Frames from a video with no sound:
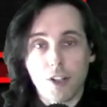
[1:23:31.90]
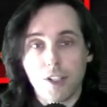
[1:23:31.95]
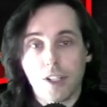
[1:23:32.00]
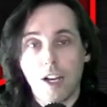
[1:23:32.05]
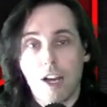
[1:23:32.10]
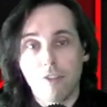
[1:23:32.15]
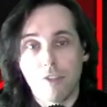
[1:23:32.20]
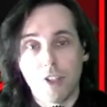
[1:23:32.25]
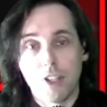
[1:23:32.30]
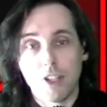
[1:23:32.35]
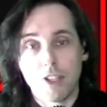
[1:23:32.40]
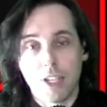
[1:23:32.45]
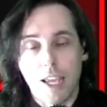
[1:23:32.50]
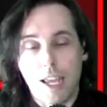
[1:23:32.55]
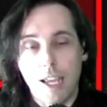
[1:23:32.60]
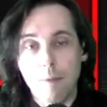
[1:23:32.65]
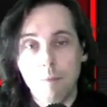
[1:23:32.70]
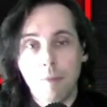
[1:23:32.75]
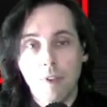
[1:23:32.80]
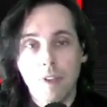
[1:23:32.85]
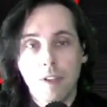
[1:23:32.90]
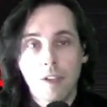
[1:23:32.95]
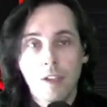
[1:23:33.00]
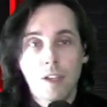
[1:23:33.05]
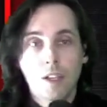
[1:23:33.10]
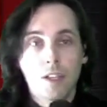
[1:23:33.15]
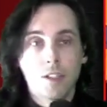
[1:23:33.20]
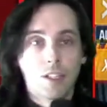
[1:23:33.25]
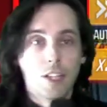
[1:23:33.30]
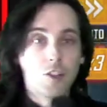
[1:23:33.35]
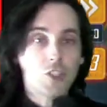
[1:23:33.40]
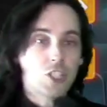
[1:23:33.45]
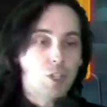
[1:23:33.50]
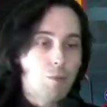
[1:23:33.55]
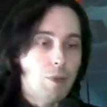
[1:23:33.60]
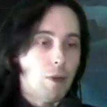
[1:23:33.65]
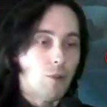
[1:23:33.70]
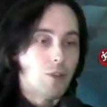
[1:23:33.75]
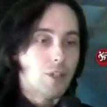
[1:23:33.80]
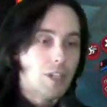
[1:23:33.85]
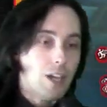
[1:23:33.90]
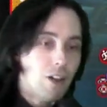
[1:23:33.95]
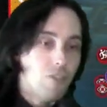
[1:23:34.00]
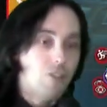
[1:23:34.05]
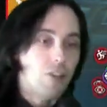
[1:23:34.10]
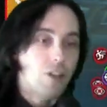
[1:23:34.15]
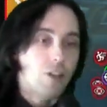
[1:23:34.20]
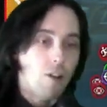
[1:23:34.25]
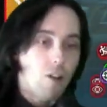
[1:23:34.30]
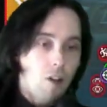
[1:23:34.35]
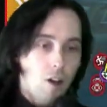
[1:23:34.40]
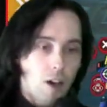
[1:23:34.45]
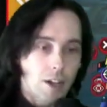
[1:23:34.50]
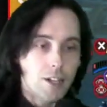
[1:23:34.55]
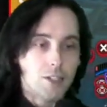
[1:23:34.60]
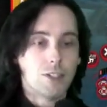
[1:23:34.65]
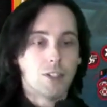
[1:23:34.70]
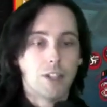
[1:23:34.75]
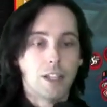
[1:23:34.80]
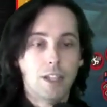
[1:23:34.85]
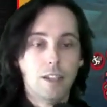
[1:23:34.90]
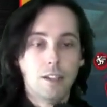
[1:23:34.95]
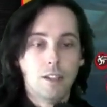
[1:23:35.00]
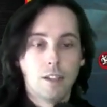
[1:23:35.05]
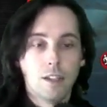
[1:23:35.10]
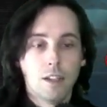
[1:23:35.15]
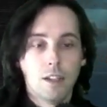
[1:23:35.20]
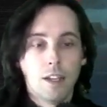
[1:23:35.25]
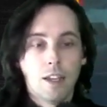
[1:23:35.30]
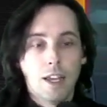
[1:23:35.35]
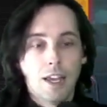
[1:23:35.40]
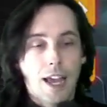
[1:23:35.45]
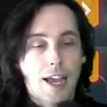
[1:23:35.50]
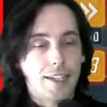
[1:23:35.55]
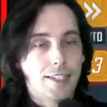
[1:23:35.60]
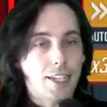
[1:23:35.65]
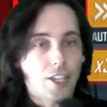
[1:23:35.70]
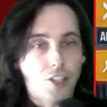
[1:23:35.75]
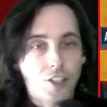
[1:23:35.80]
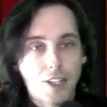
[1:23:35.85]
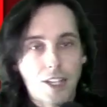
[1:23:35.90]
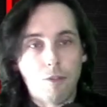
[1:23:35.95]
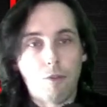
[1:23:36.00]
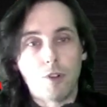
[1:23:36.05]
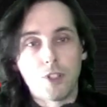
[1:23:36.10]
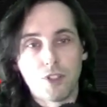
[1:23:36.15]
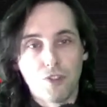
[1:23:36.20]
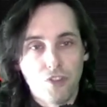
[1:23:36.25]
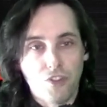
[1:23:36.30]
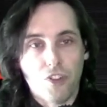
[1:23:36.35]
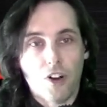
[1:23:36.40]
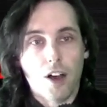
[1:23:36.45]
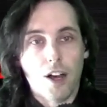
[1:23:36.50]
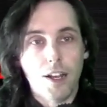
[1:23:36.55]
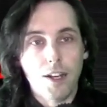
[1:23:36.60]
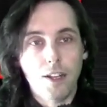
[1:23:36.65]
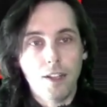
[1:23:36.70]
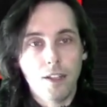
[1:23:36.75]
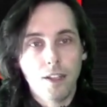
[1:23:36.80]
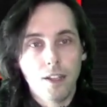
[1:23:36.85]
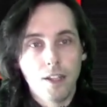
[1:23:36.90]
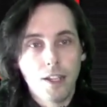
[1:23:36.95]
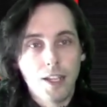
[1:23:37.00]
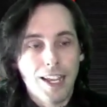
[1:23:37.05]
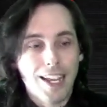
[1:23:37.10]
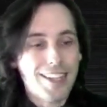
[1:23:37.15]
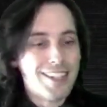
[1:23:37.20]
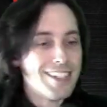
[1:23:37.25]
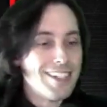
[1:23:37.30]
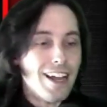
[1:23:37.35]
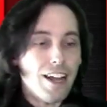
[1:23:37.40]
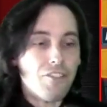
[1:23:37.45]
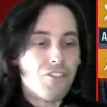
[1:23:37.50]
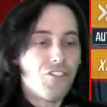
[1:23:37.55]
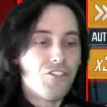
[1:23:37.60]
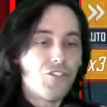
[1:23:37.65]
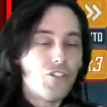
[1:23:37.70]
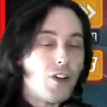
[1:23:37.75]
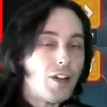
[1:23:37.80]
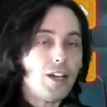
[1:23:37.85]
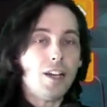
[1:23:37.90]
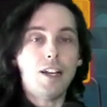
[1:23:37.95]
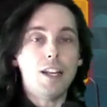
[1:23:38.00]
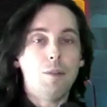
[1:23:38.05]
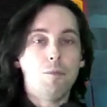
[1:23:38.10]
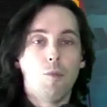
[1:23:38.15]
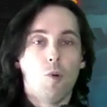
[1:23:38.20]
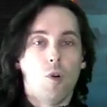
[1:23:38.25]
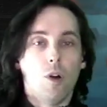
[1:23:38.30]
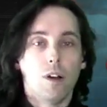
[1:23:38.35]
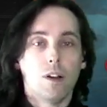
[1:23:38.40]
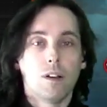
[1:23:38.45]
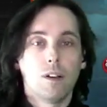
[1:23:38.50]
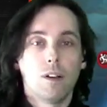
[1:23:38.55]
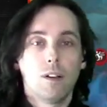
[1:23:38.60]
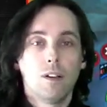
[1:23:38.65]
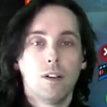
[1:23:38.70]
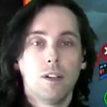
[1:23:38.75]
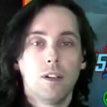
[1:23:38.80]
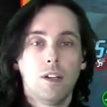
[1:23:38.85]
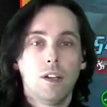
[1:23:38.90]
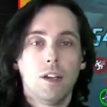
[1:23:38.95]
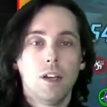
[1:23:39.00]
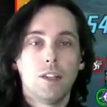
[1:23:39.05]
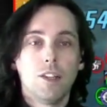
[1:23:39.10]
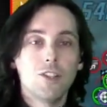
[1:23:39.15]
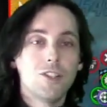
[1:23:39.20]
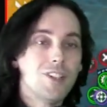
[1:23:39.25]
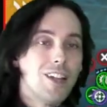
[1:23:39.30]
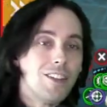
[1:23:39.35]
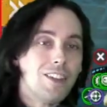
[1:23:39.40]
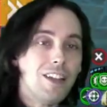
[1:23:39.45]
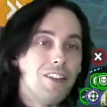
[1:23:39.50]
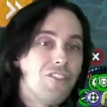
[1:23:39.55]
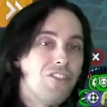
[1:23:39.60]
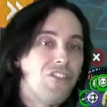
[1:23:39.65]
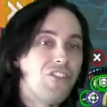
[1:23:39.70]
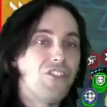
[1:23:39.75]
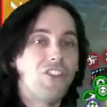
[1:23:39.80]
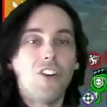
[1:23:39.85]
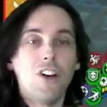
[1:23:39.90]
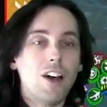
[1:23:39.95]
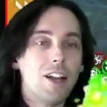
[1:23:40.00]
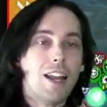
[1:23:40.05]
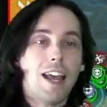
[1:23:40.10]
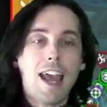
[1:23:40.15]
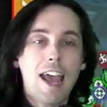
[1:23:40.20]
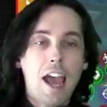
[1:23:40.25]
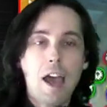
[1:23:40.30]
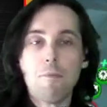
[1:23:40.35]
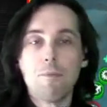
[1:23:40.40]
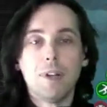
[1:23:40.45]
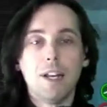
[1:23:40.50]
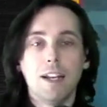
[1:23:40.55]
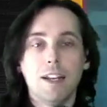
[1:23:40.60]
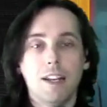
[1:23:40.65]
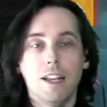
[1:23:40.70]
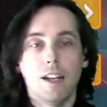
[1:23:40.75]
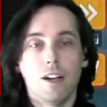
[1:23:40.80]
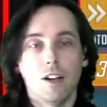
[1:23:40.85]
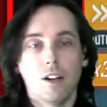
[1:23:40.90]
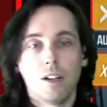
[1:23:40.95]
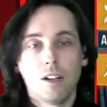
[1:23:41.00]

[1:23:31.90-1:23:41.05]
cover this game. They used to be able to cover it honestly and tell you that it was fun. It's not fun anymore. There's nothing fun happening here.